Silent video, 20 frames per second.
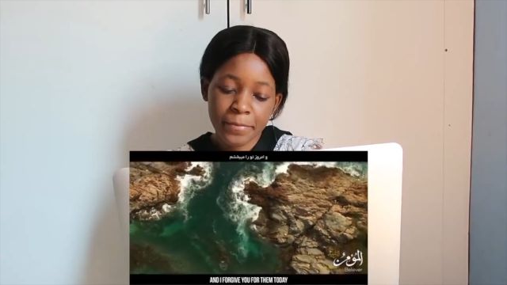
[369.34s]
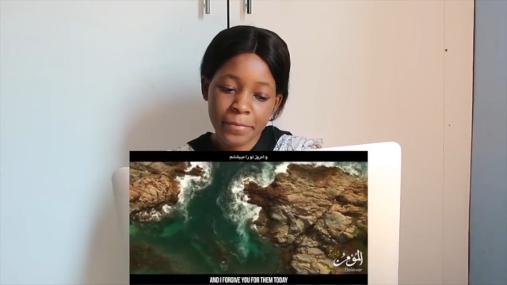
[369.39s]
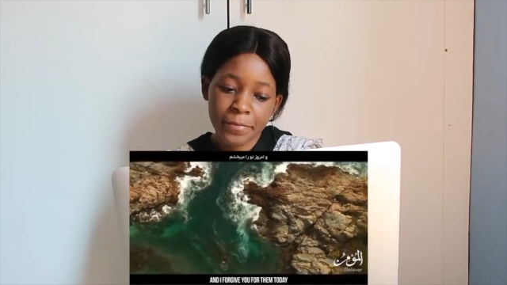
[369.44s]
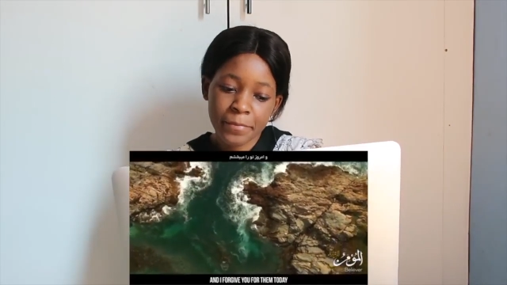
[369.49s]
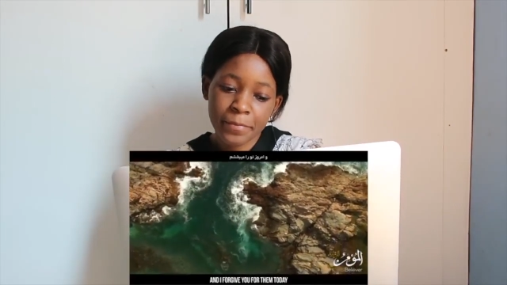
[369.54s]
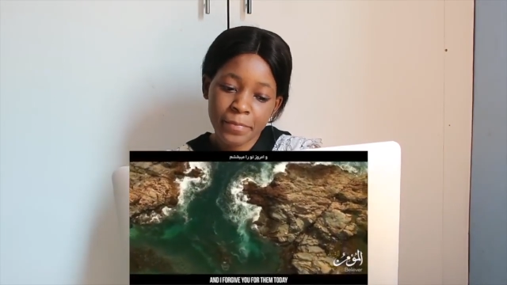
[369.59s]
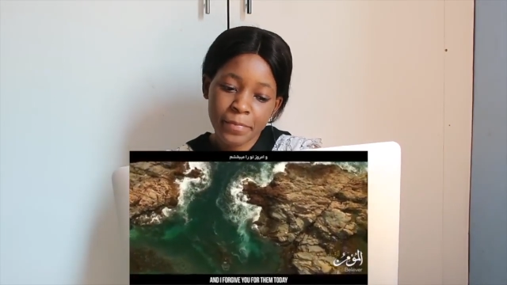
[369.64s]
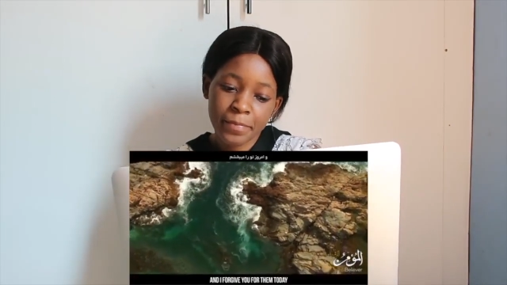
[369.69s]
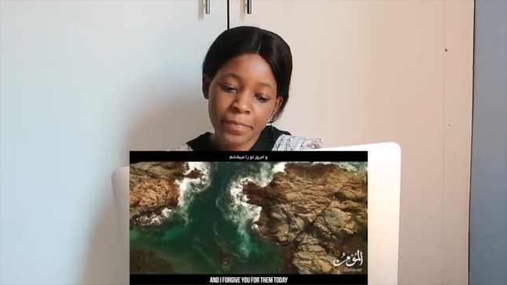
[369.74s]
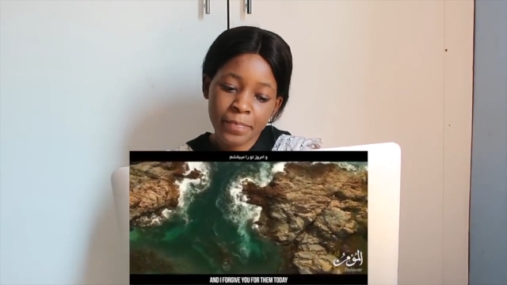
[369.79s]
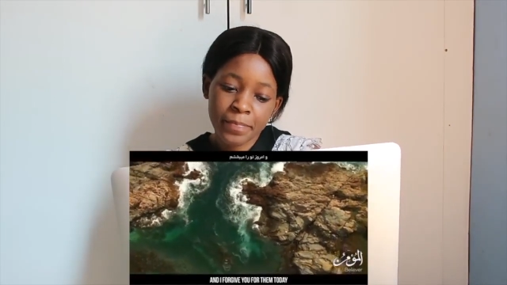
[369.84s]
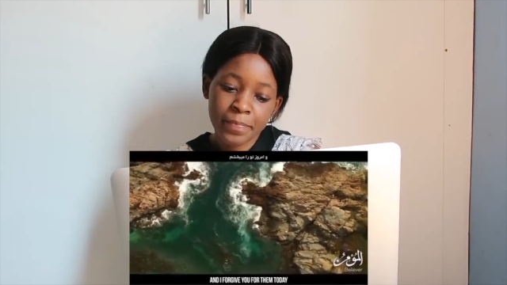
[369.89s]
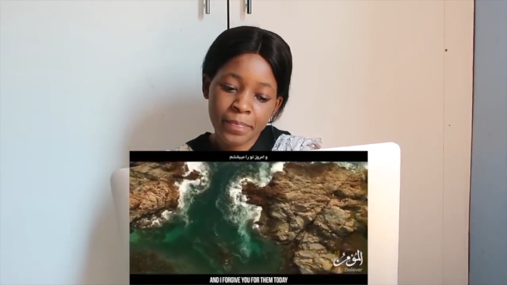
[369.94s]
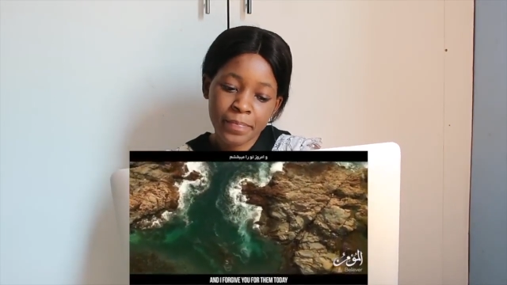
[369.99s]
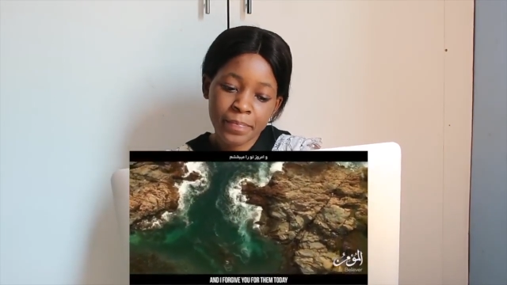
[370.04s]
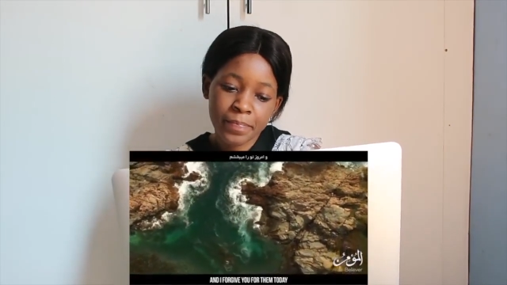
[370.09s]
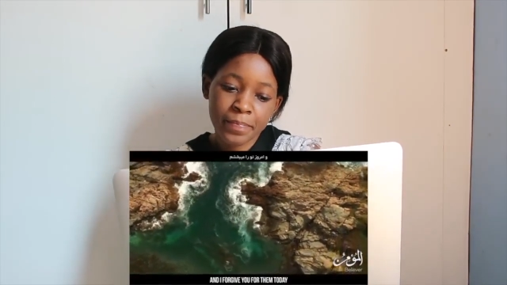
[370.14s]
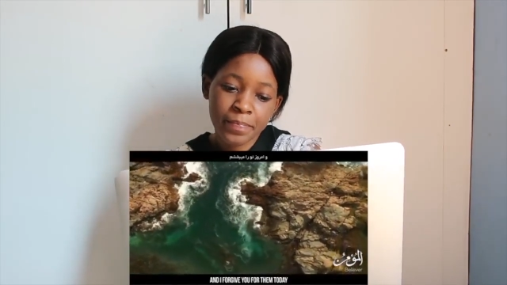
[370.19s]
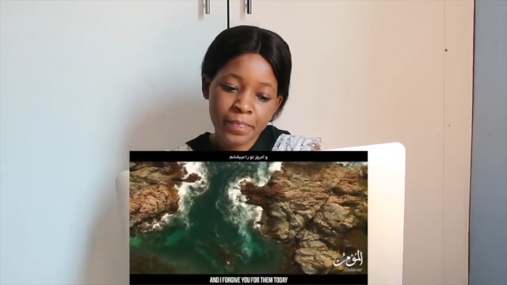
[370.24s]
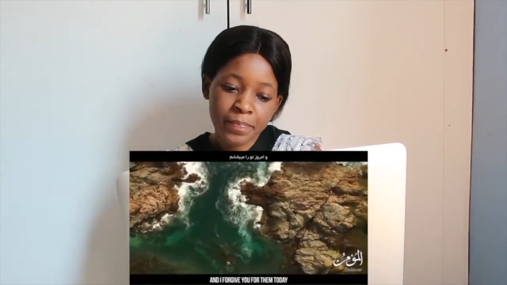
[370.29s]

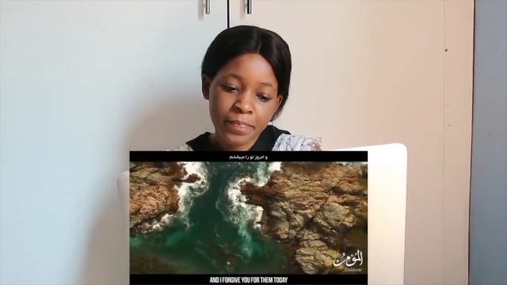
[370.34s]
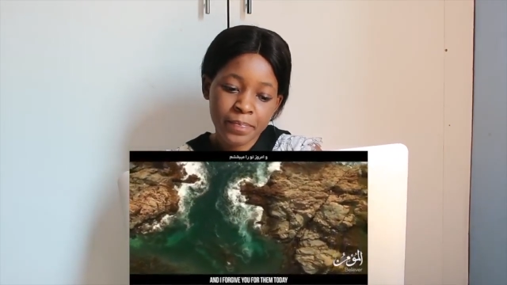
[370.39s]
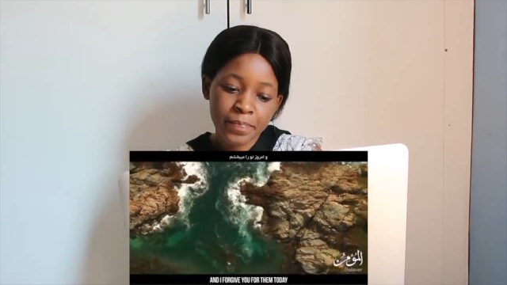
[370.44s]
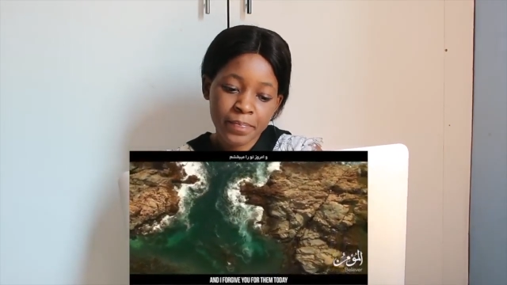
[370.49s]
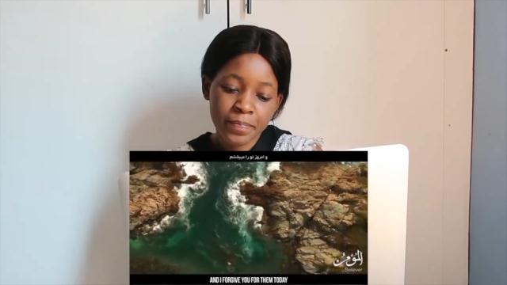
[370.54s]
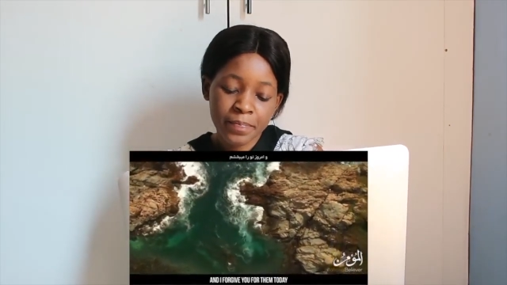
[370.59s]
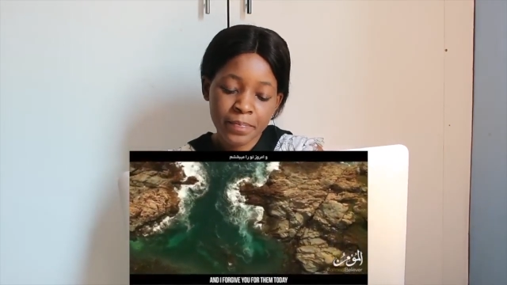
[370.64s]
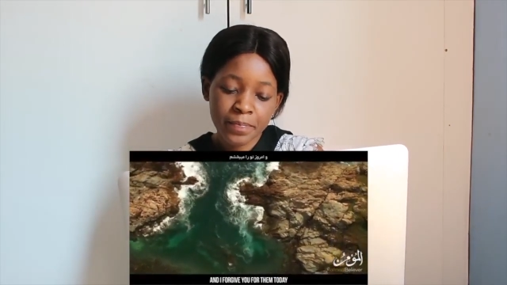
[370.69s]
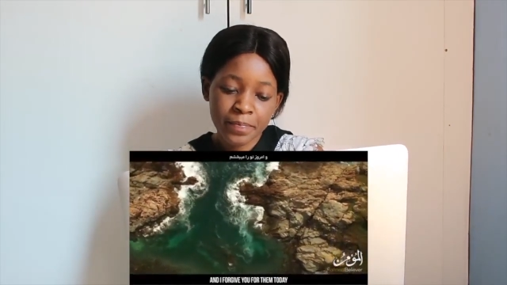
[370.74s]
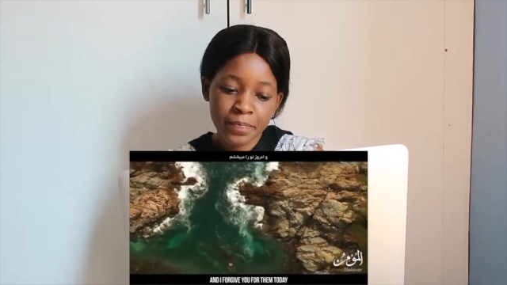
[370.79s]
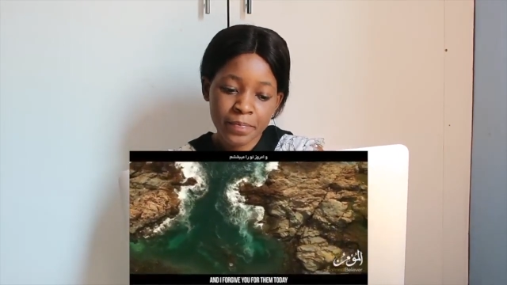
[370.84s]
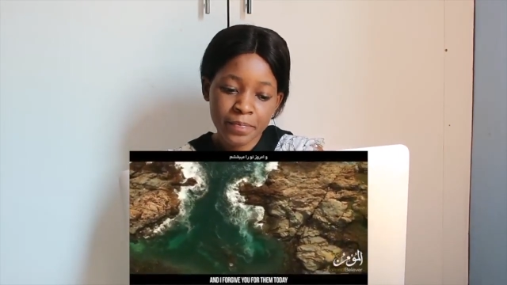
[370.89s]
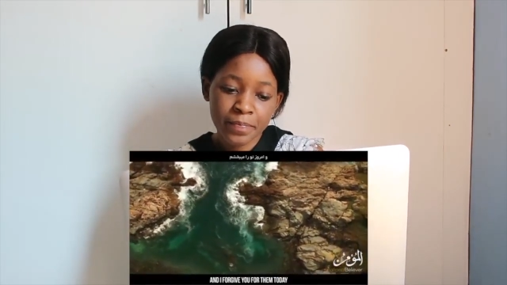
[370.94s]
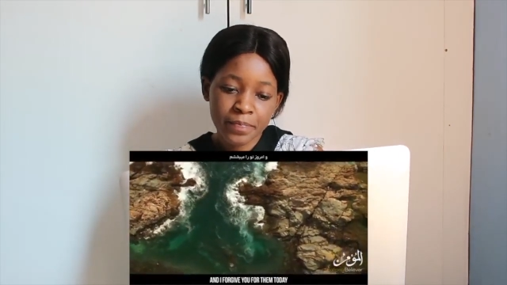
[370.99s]
[no speech]